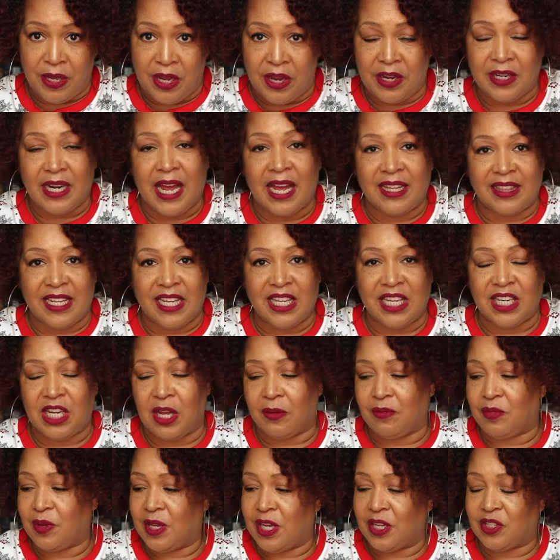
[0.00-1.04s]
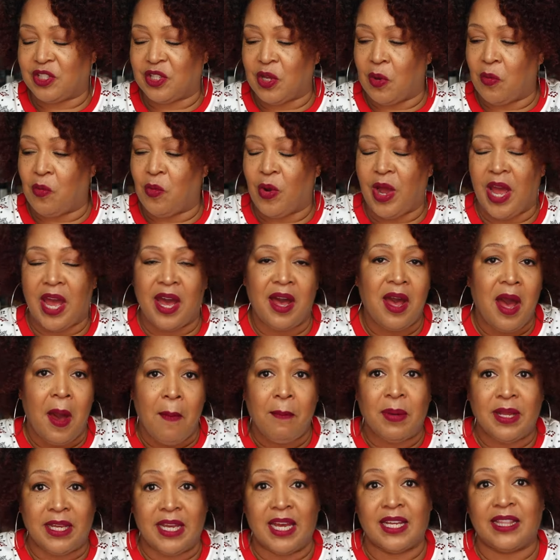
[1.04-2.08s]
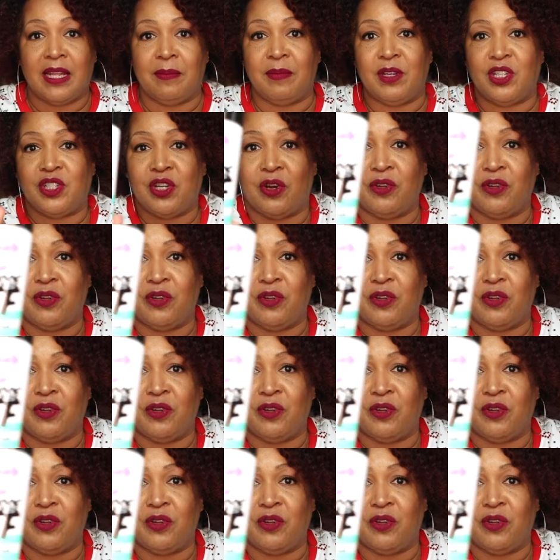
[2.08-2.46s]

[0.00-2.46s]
here, and I'll link it up here somewhere. But yeah, let me